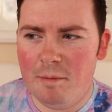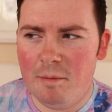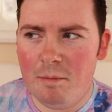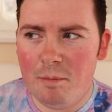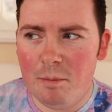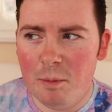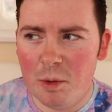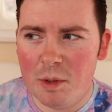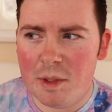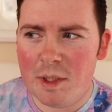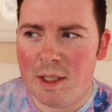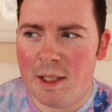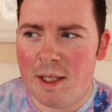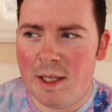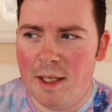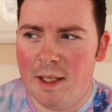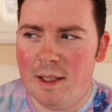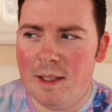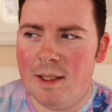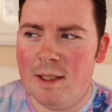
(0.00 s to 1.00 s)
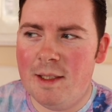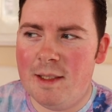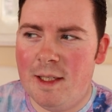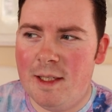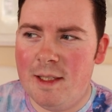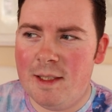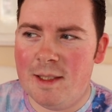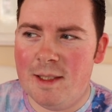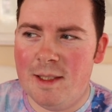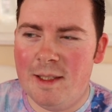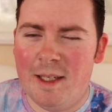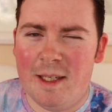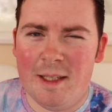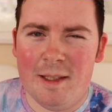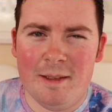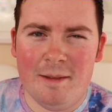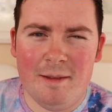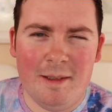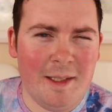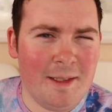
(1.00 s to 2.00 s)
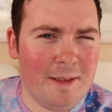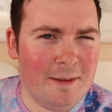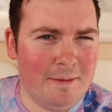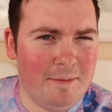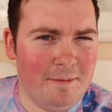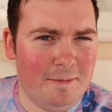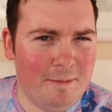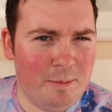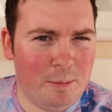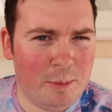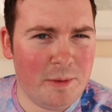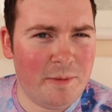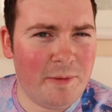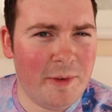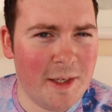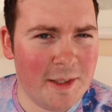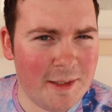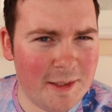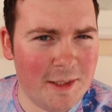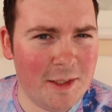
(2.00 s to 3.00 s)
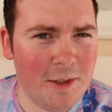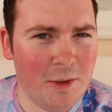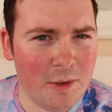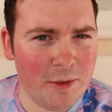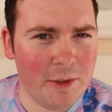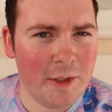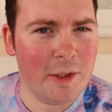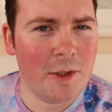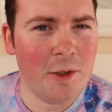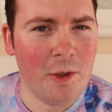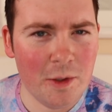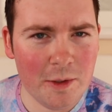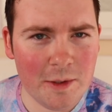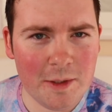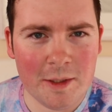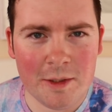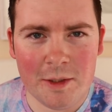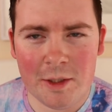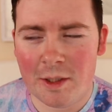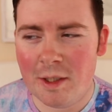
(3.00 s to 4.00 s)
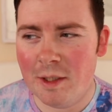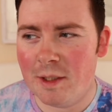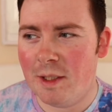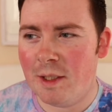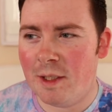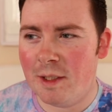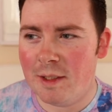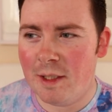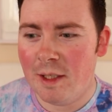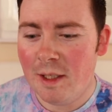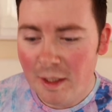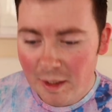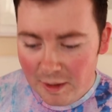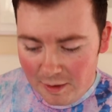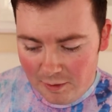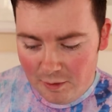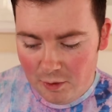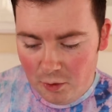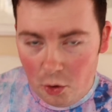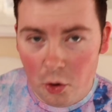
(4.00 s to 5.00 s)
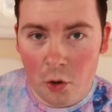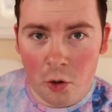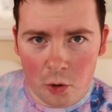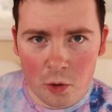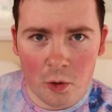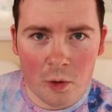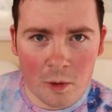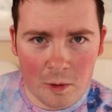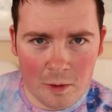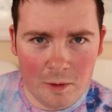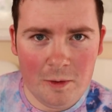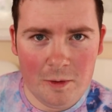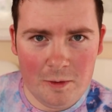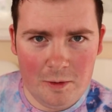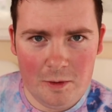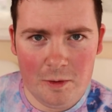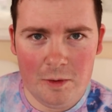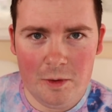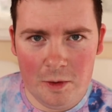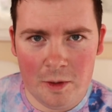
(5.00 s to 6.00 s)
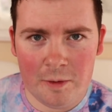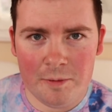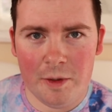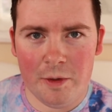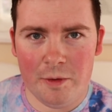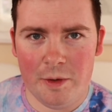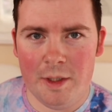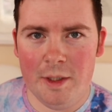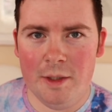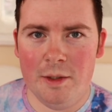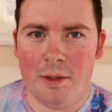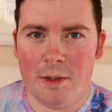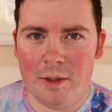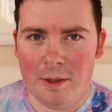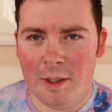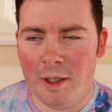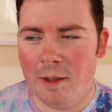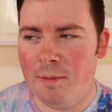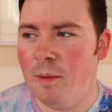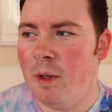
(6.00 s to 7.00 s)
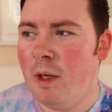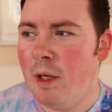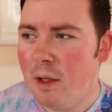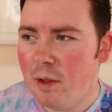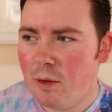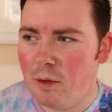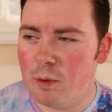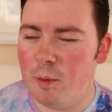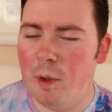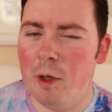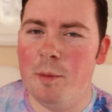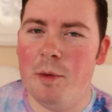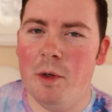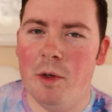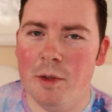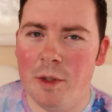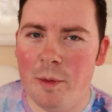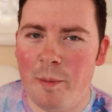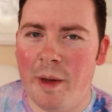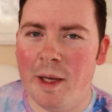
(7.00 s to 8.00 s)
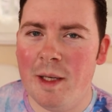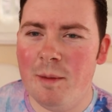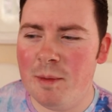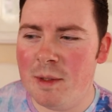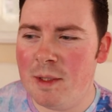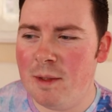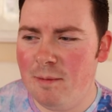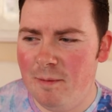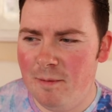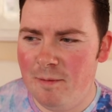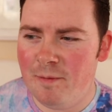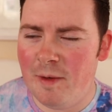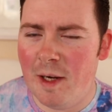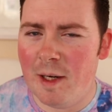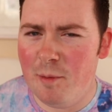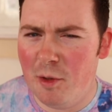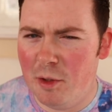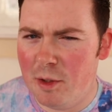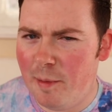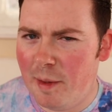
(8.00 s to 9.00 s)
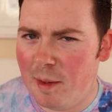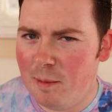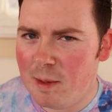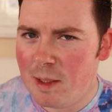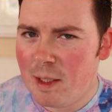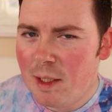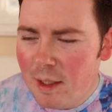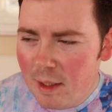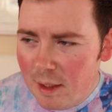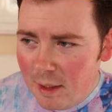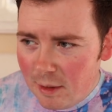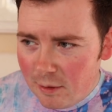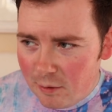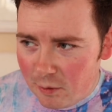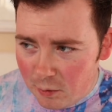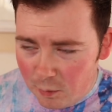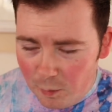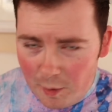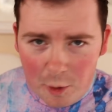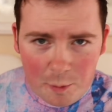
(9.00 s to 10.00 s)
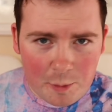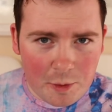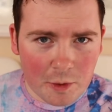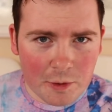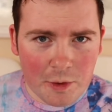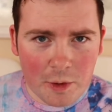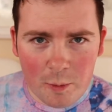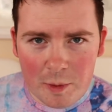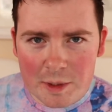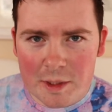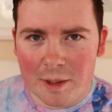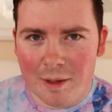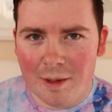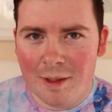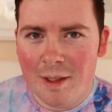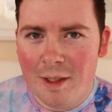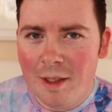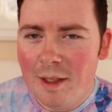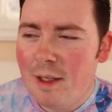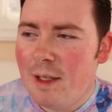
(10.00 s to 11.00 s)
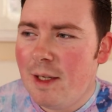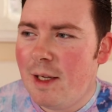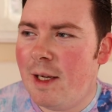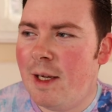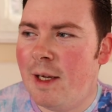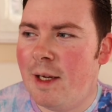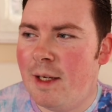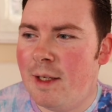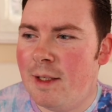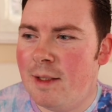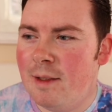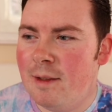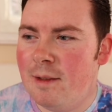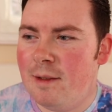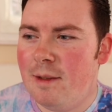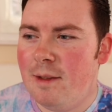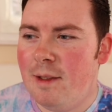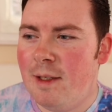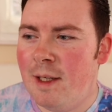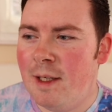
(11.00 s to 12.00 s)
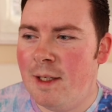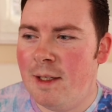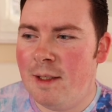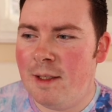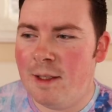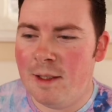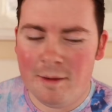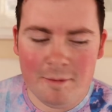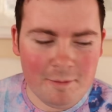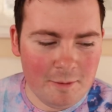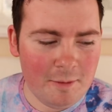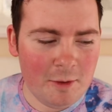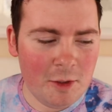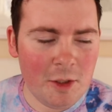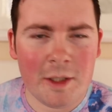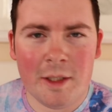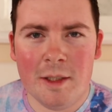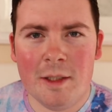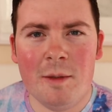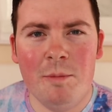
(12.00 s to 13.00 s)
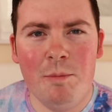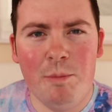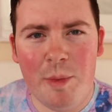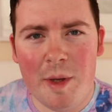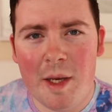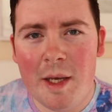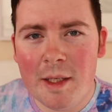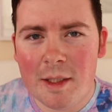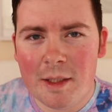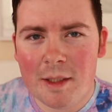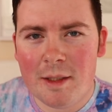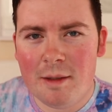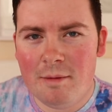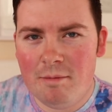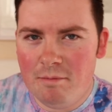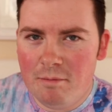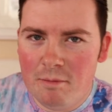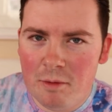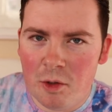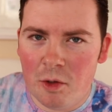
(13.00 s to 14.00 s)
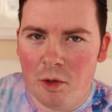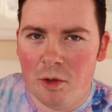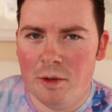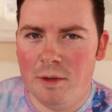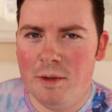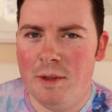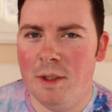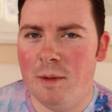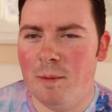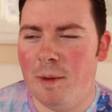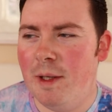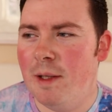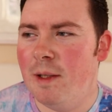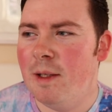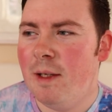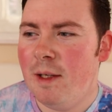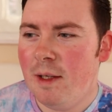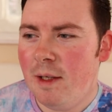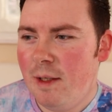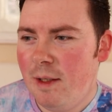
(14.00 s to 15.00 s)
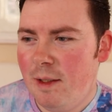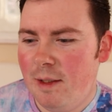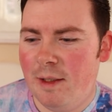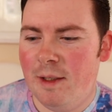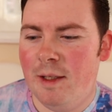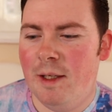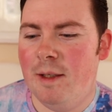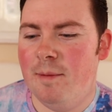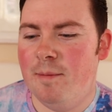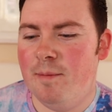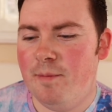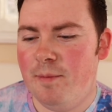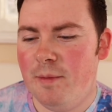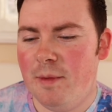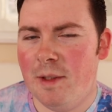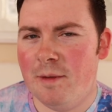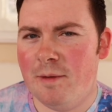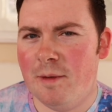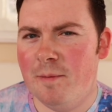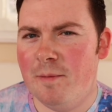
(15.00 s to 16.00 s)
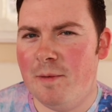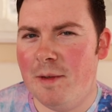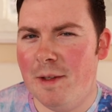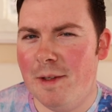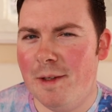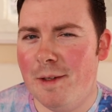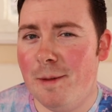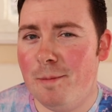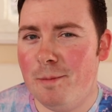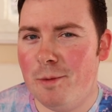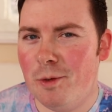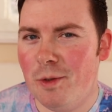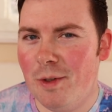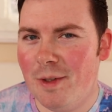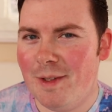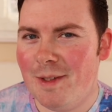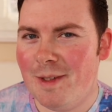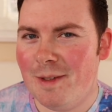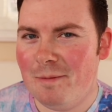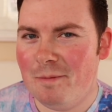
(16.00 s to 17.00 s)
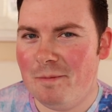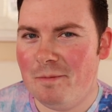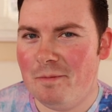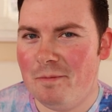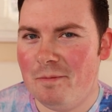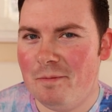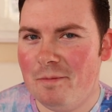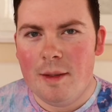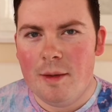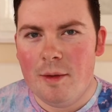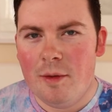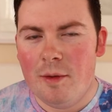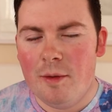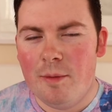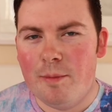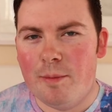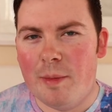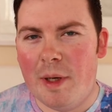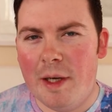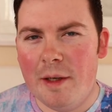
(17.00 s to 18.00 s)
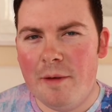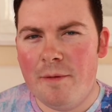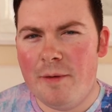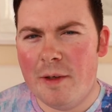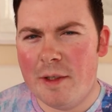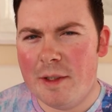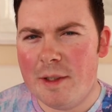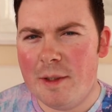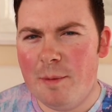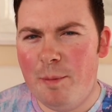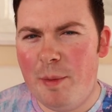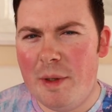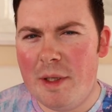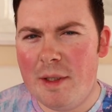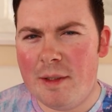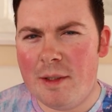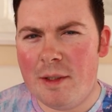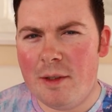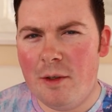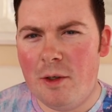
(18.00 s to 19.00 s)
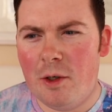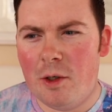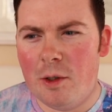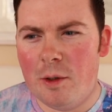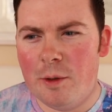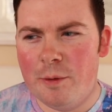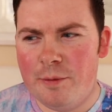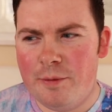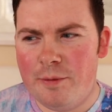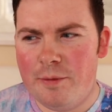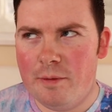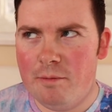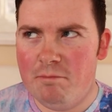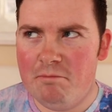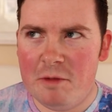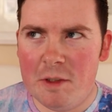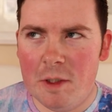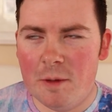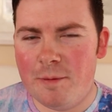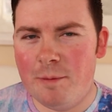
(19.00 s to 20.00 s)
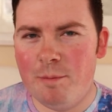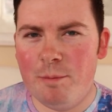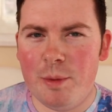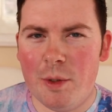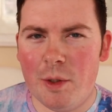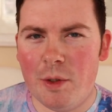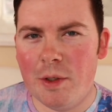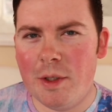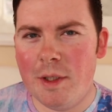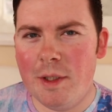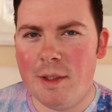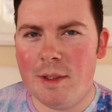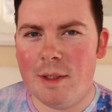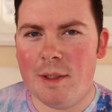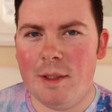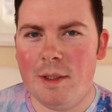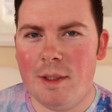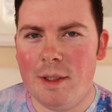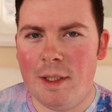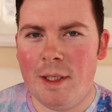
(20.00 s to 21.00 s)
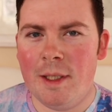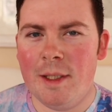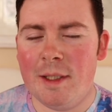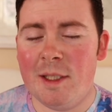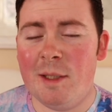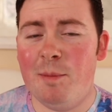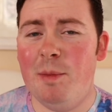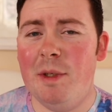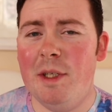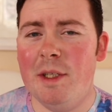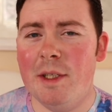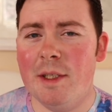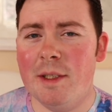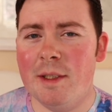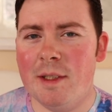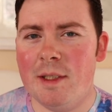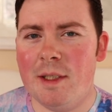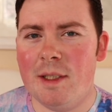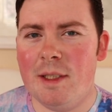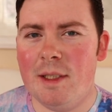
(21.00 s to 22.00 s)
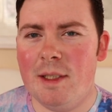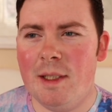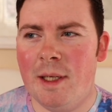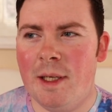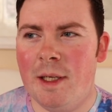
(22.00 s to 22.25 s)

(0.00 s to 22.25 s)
most Kayleys, actually, I'll prefer to sit on the accordion just because it has all of the range. Goes well beyond the pipes, far beyond the pipes. Goes well beyond the whistle, and I can chuck in some bass chords as well, if I'm feeling up to it. My first bit of self-employed experience